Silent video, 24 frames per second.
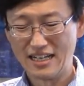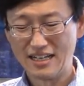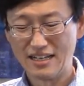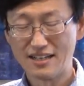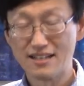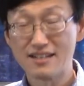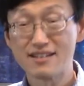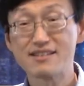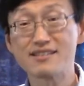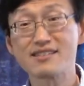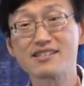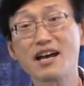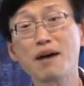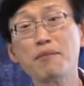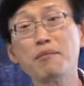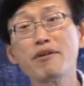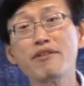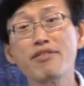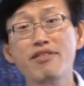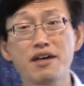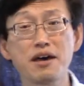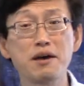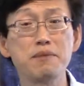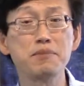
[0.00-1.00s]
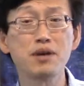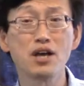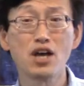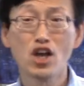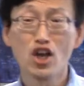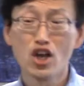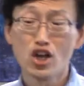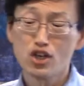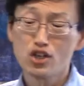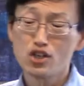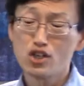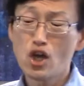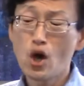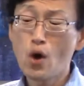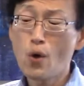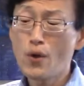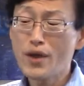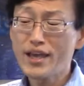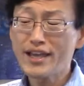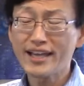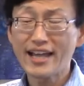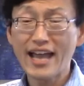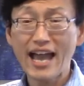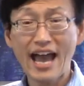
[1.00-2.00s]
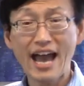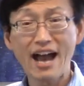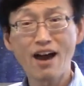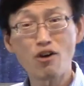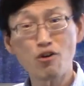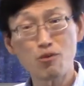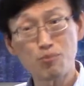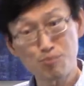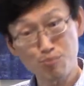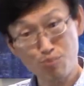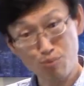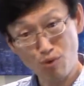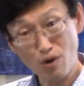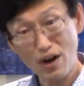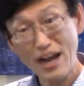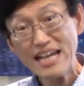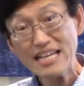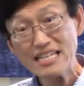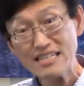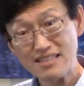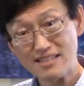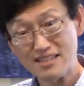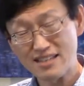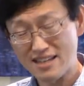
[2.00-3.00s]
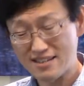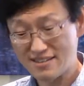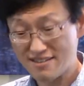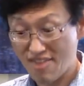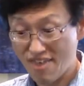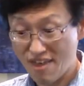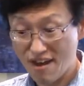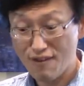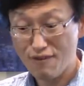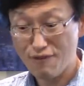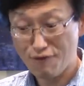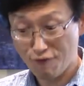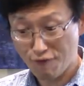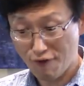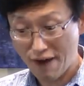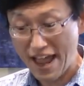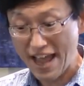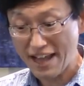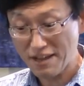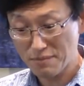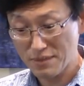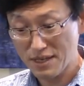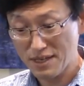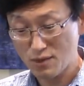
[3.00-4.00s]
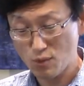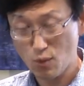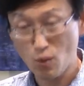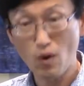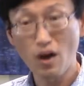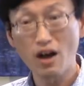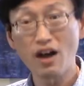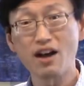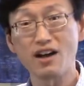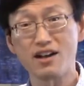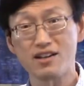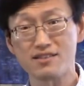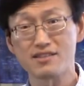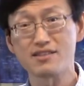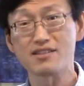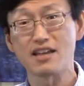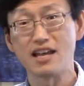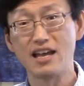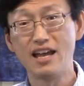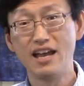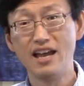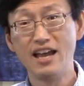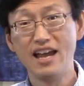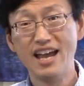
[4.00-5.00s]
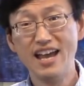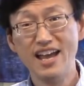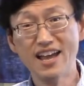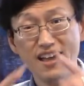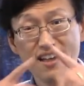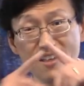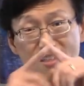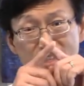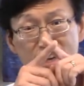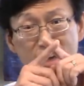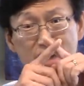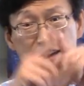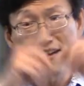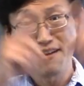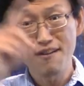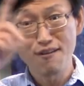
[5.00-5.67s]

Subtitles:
Some of them, knowing how priceless their fragment was, they